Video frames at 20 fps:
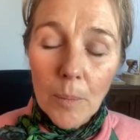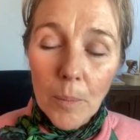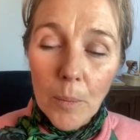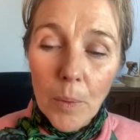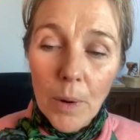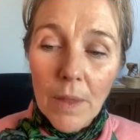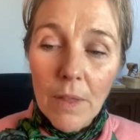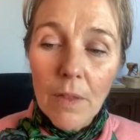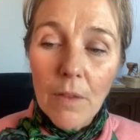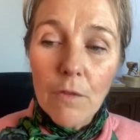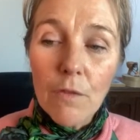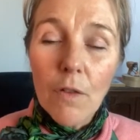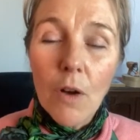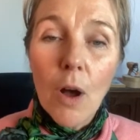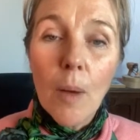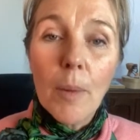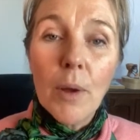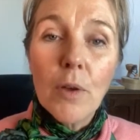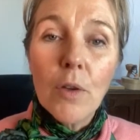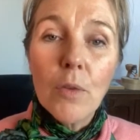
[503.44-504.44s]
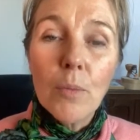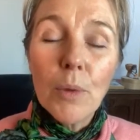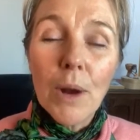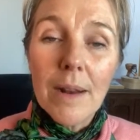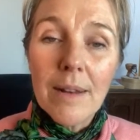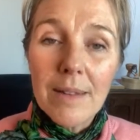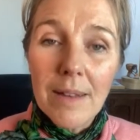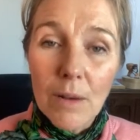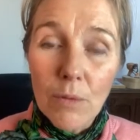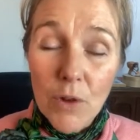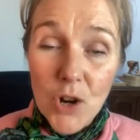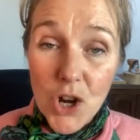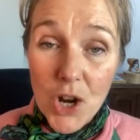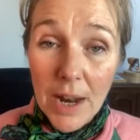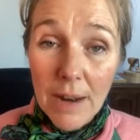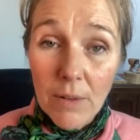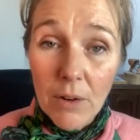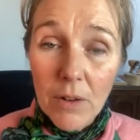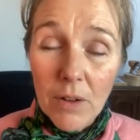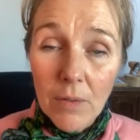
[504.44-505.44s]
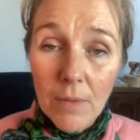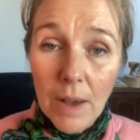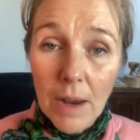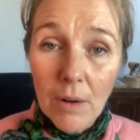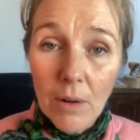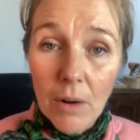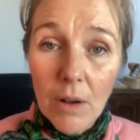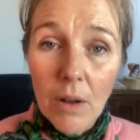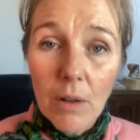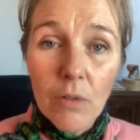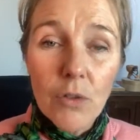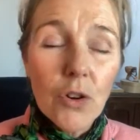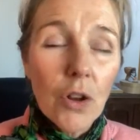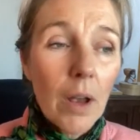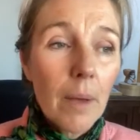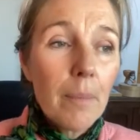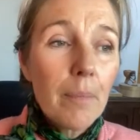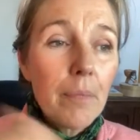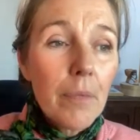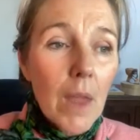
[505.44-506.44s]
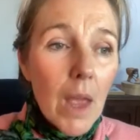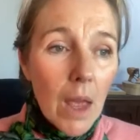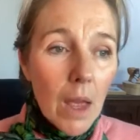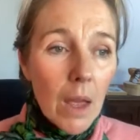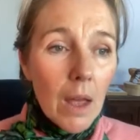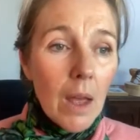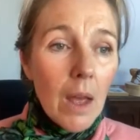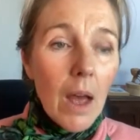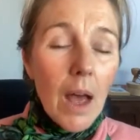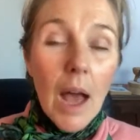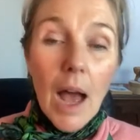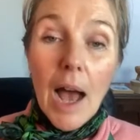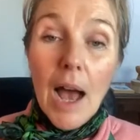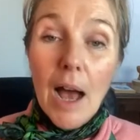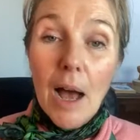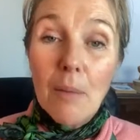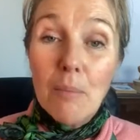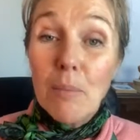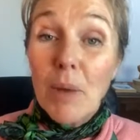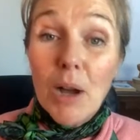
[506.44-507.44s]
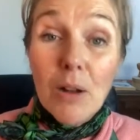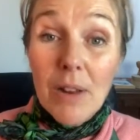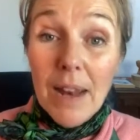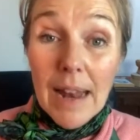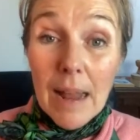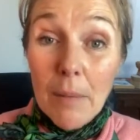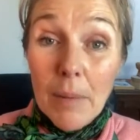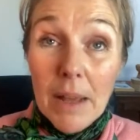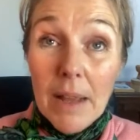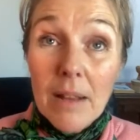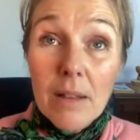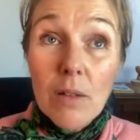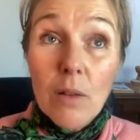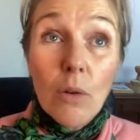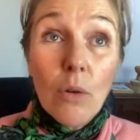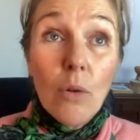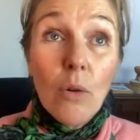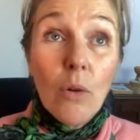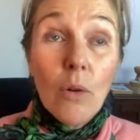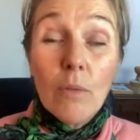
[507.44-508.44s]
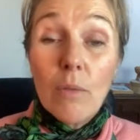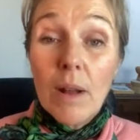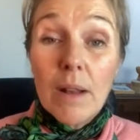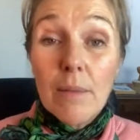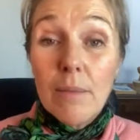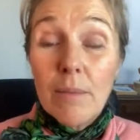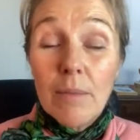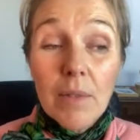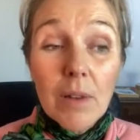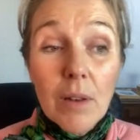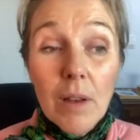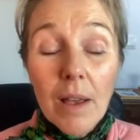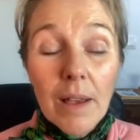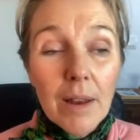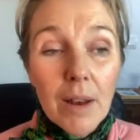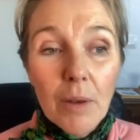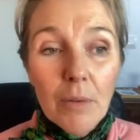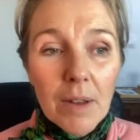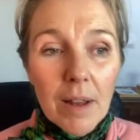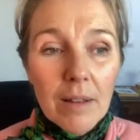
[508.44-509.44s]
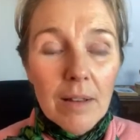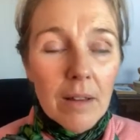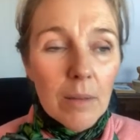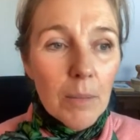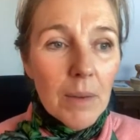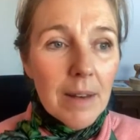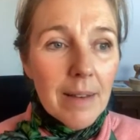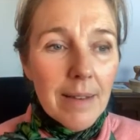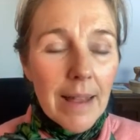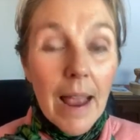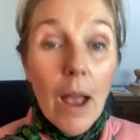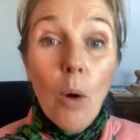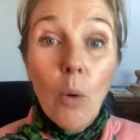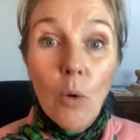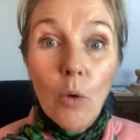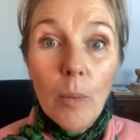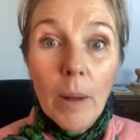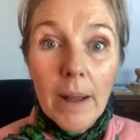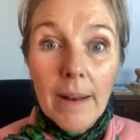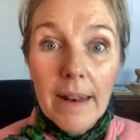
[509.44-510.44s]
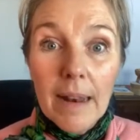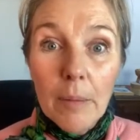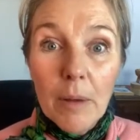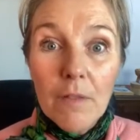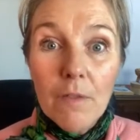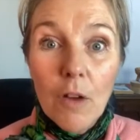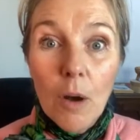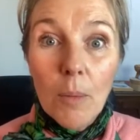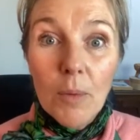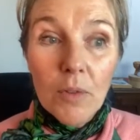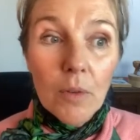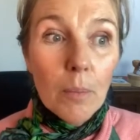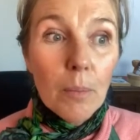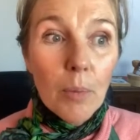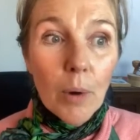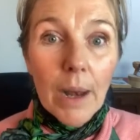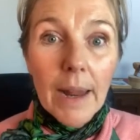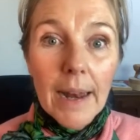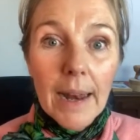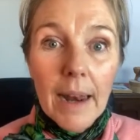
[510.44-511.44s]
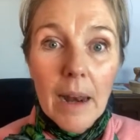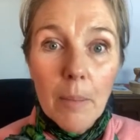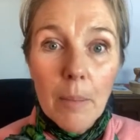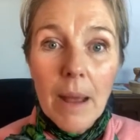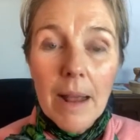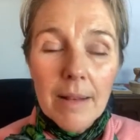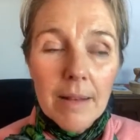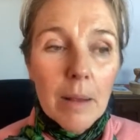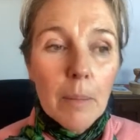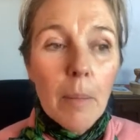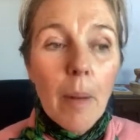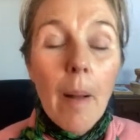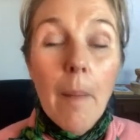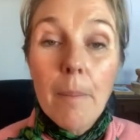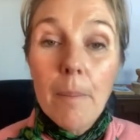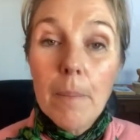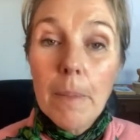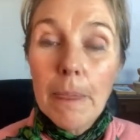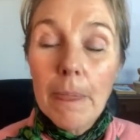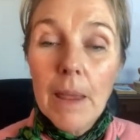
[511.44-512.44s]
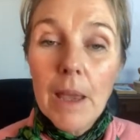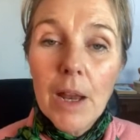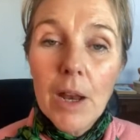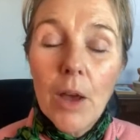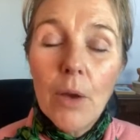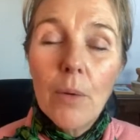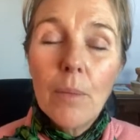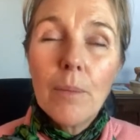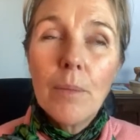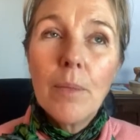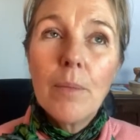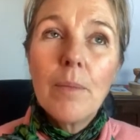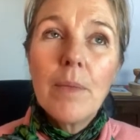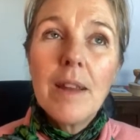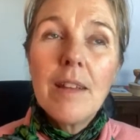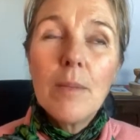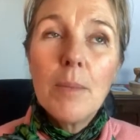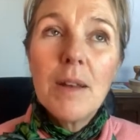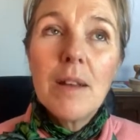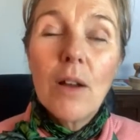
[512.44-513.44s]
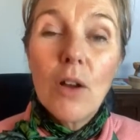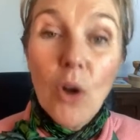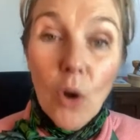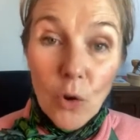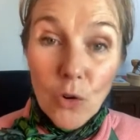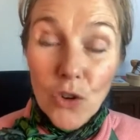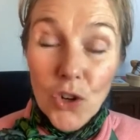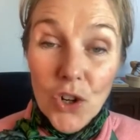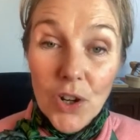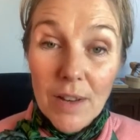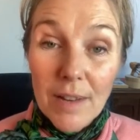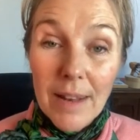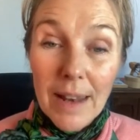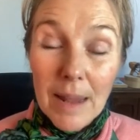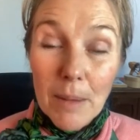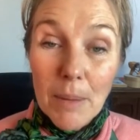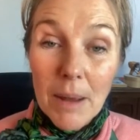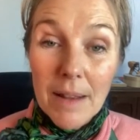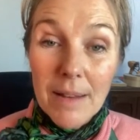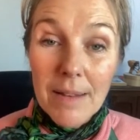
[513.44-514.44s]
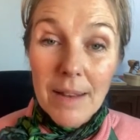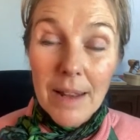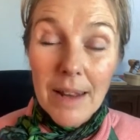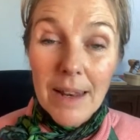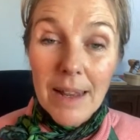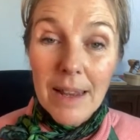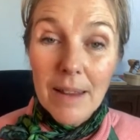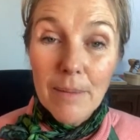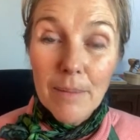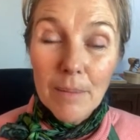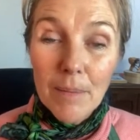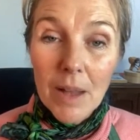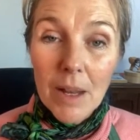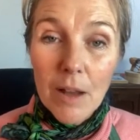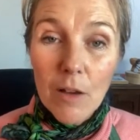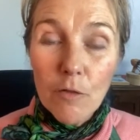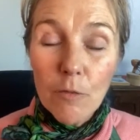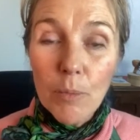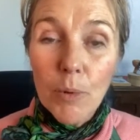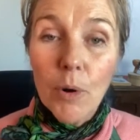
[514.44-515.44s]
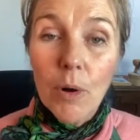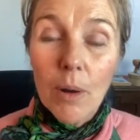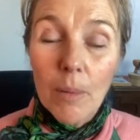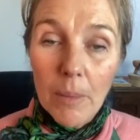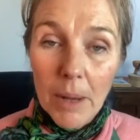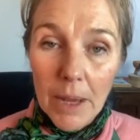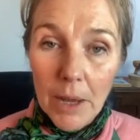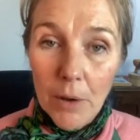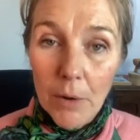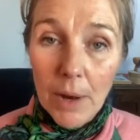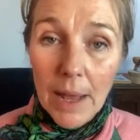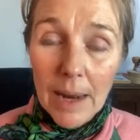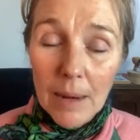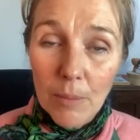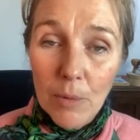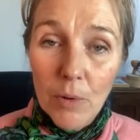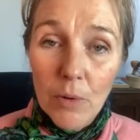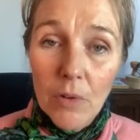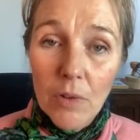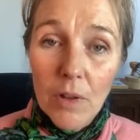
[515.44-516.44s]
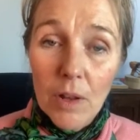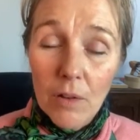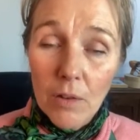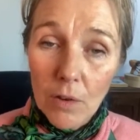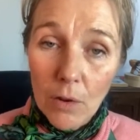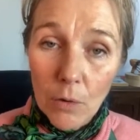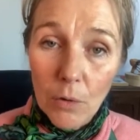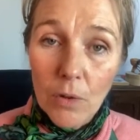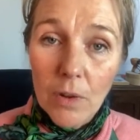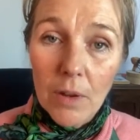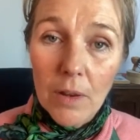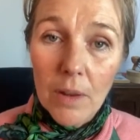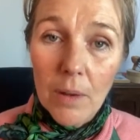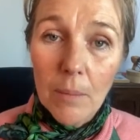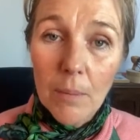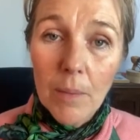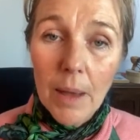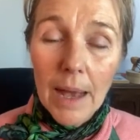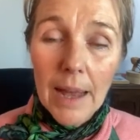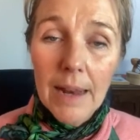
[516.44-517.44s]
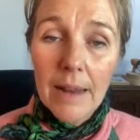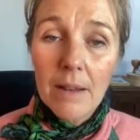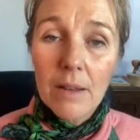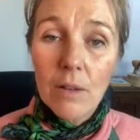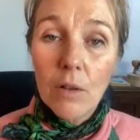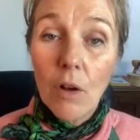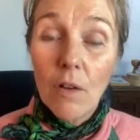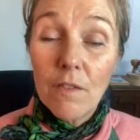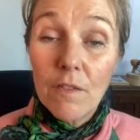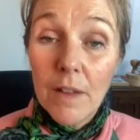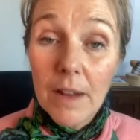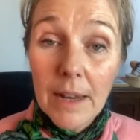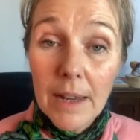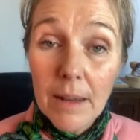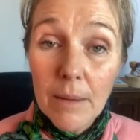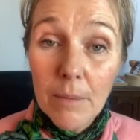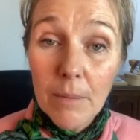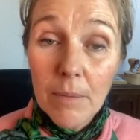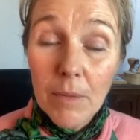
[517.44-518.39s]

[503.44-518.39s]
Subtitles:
with a farmer who's practicing regenerative agriculture. Biodynamics, or that doesn't mean to say all biodynamic farmers are brilliant and amazing, but it needs to be done consciously, basically. And I've brought out my own animals and slaughtered them, and it's not funny.